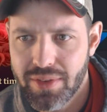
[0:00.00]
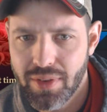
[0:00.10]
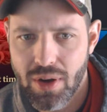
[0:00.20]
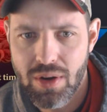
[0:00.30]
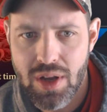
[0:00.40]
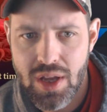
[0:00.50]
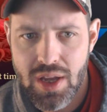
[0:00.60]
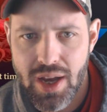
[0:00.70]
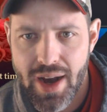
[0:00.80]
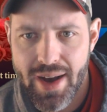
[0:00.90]
So
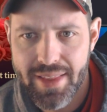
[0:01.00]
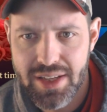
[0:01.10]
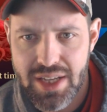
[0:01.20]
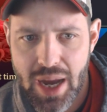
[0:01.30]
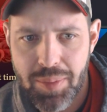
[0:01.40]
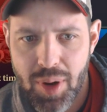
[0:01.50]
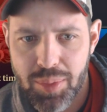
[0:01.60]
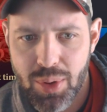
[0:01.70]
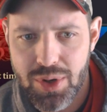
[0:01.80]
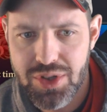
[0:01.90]
the top up
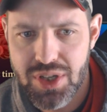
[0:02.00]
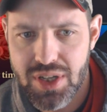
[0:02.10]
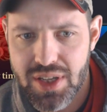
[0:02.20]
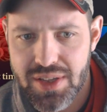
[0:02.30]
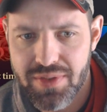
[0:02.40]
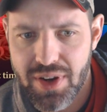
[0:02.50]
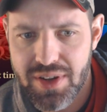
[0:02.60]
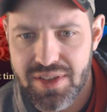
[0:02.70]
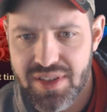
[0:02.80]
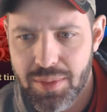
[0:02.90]
portion is very
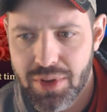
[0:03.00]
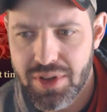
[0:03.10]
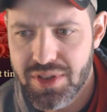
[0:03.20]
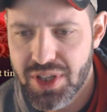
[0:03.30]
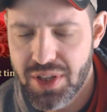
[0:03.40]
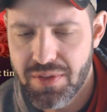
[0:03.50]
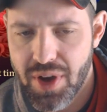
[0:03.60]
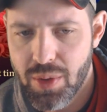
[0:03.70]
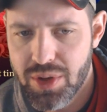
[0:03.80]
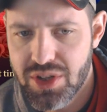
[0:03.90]
similar to the
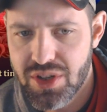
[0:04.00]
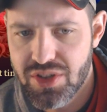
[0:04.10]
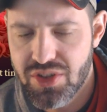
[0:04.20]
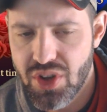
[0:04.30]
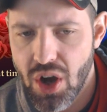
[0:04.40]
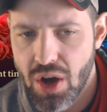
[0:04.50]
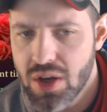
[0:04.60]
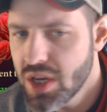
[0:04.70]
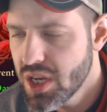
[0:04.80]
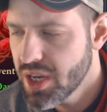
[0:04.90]
event we just saw,
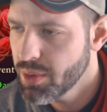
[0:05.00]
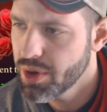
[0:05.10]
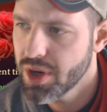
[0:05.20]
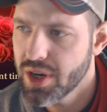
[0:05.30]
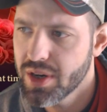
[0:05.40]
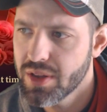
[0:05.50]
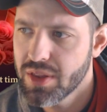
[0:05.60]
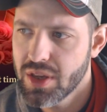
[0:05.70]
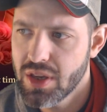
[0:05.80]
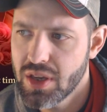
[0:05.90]
where
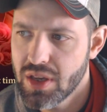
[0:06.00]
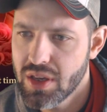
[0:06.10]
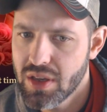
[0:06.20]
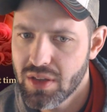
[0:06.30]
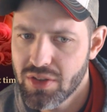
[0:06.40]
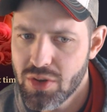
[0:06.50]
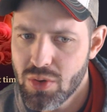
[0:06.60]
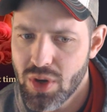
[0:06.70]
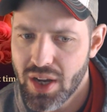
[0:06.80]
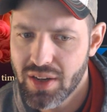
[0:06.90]
the
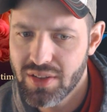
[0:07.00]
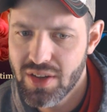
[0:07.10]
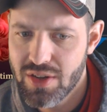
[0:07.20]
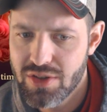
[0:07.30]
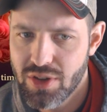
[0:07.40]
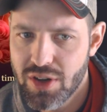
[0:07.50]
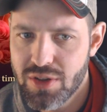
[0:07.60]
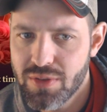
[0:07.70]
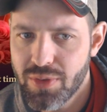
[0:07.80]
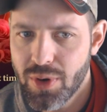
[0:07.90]
two kind of tiers
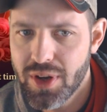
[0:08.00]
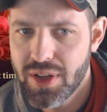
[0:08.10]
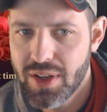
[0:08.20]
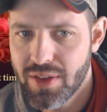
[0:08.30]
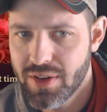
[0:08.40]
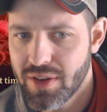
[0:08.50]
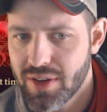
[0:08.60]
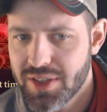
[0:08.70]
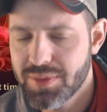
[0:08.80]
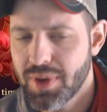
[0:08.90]
structured for it. Either you're
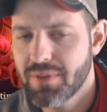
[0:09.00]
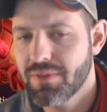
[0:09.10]
going to spend